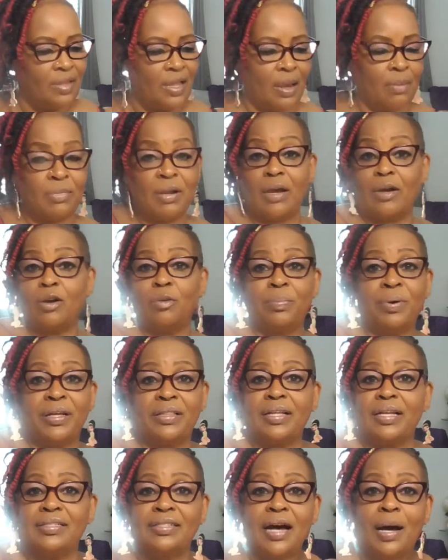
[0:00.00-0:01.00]
I'm not going to
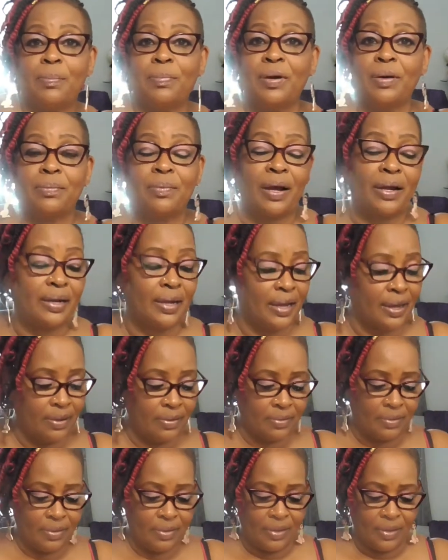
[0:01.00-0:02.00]
pick the top up right
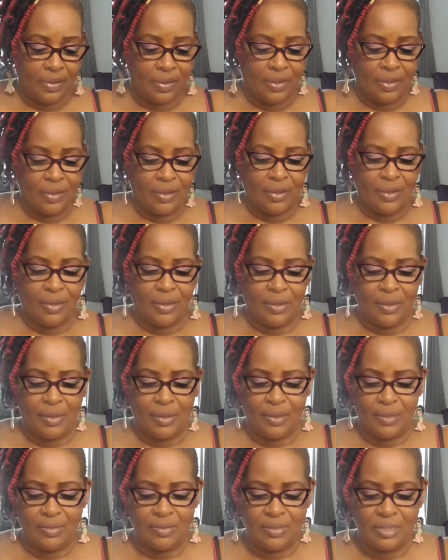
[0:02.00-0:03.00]
now.
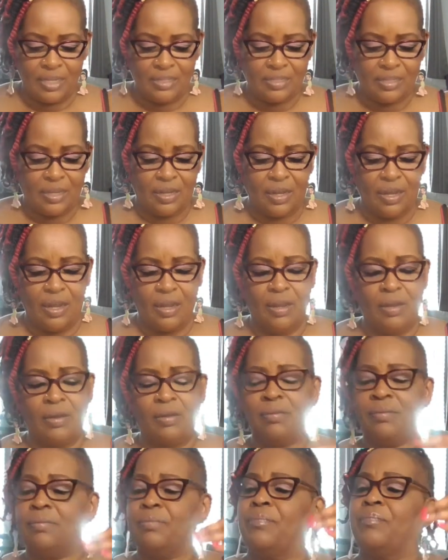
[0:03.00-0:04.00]
This
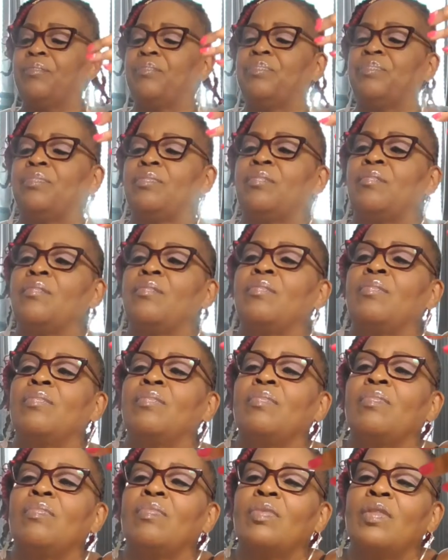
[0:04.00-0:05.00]
color
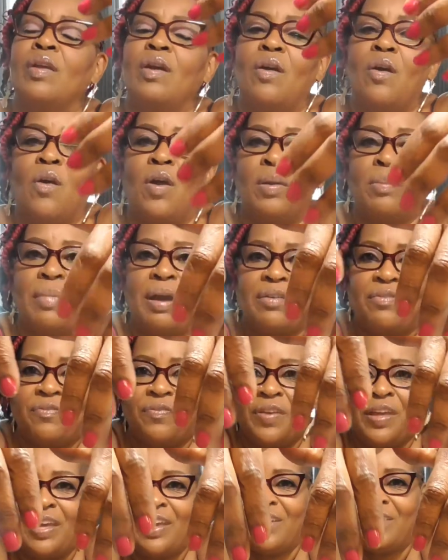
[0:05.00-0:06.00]
on my
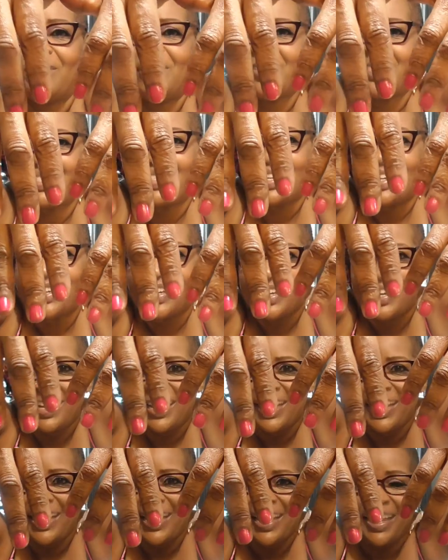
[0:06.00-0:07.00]
fingers
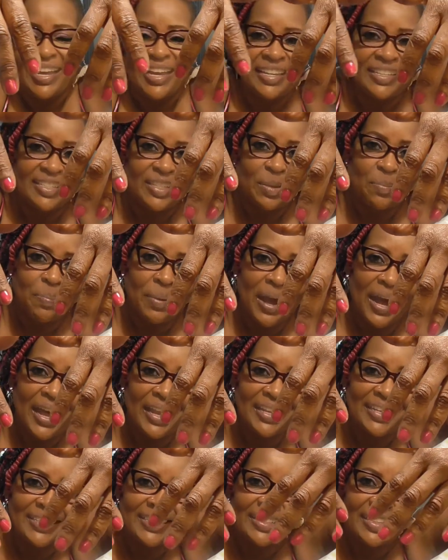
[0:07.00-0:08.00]
is the
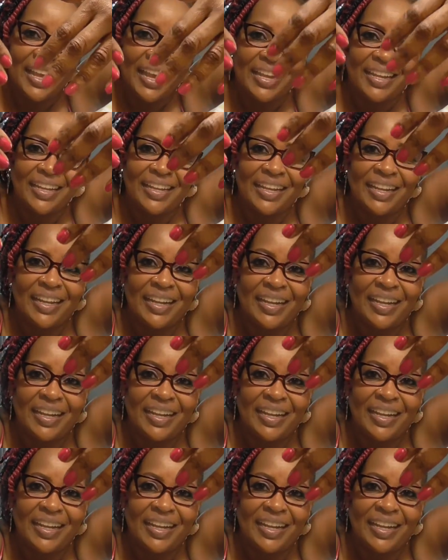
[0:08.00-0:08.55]
polish that...